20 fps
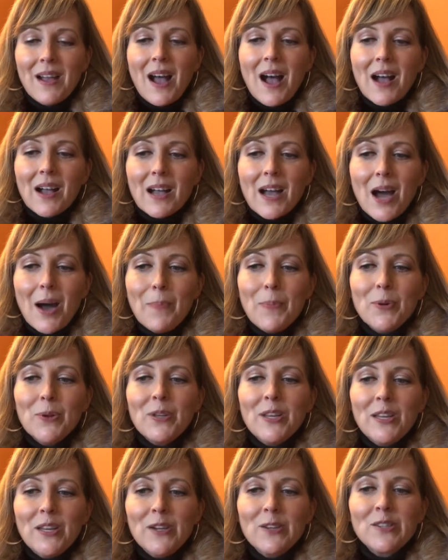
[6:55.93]
A couple
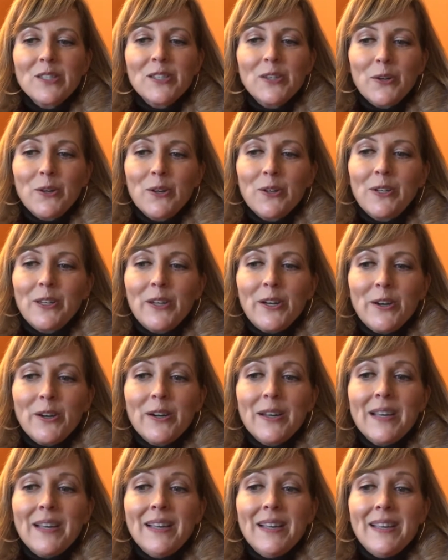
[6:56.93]
years
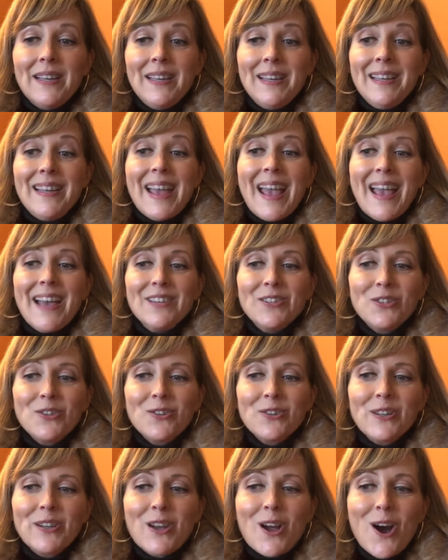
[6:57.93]
earlier, he
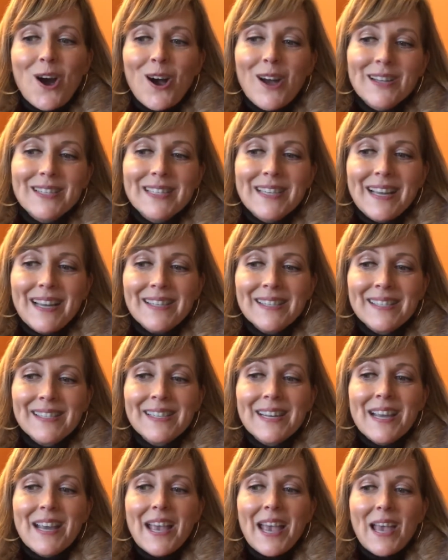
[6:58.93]
entered a
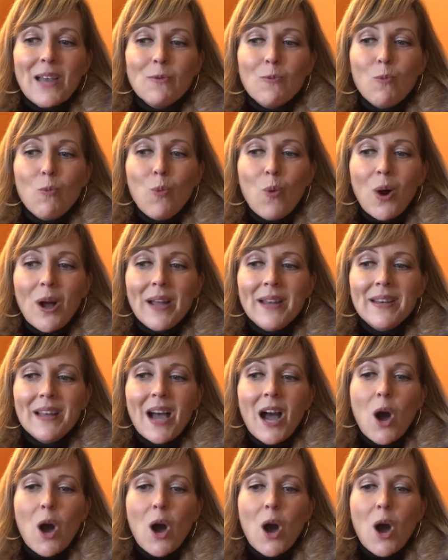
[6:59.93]
contest and won a